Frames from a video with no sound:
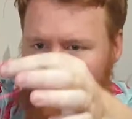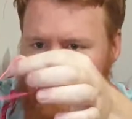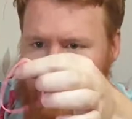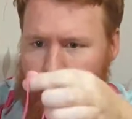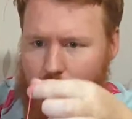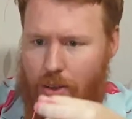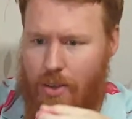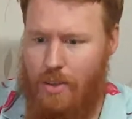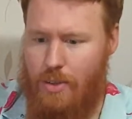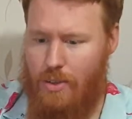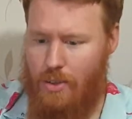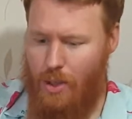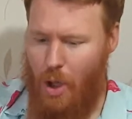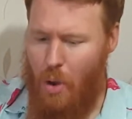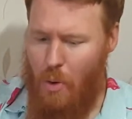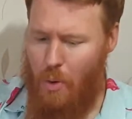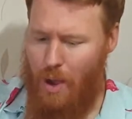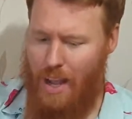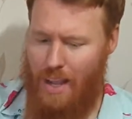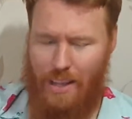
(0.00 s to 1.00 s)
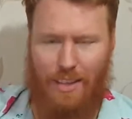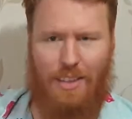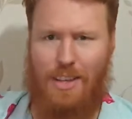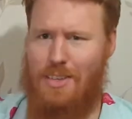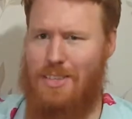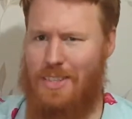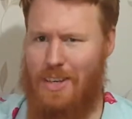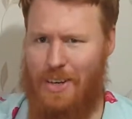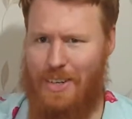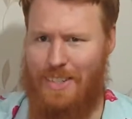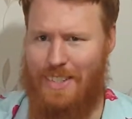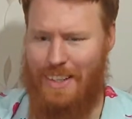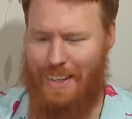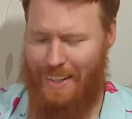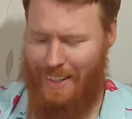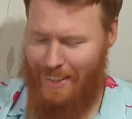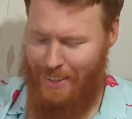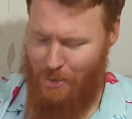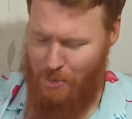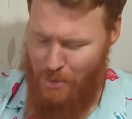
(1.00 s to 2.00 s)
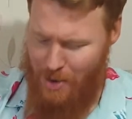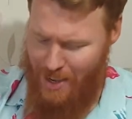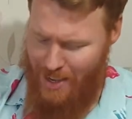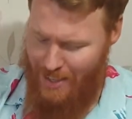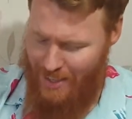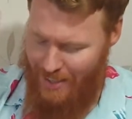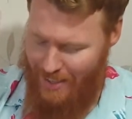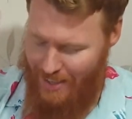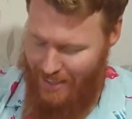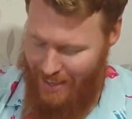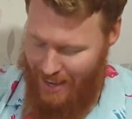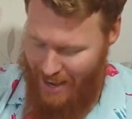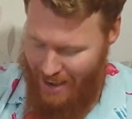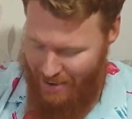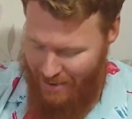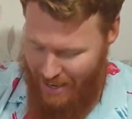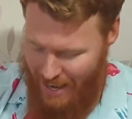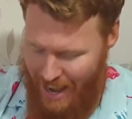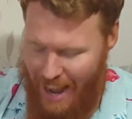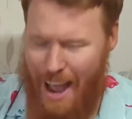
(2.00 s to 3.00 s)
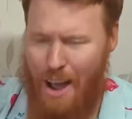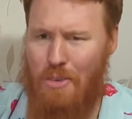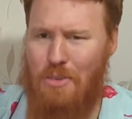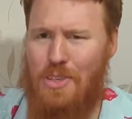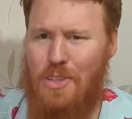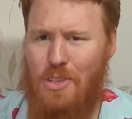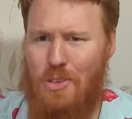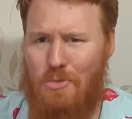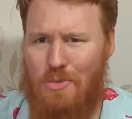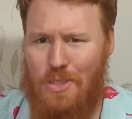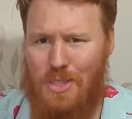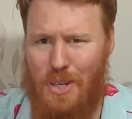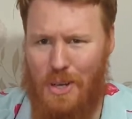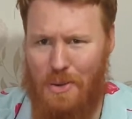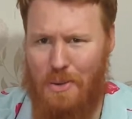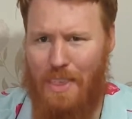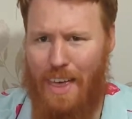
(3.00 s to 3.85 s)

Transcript: Dude, no way, look, seriously, what? How, how did you do